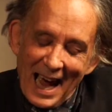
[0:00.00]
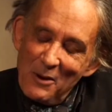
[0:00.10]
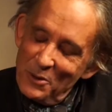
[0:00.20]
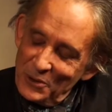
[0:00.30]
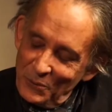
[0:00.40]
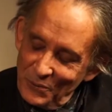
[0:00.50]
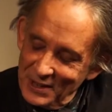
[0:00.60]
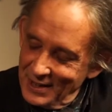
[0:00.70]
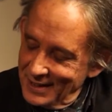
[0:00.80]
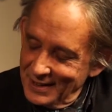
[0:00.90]
I want to
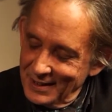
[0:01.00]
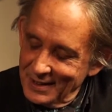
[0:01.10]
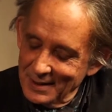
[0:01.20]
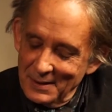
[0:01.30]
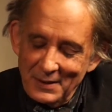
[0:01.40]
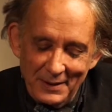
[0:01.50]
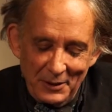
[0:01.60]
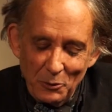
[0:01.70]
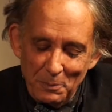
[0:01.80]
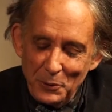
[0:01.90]
return
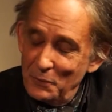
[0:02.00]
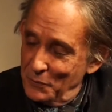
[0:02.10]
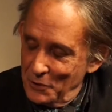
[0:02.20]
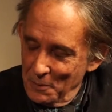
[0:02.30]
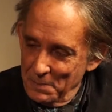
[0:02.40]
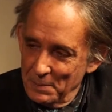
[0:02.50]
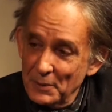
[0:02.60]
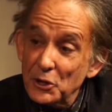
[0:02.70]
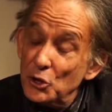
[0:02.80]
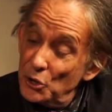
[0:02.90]
your beautiful
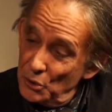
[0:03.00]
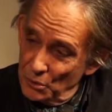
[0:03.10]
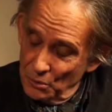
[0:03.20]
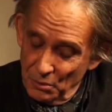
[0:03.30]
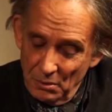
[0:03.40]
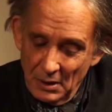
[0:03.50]
compliment to you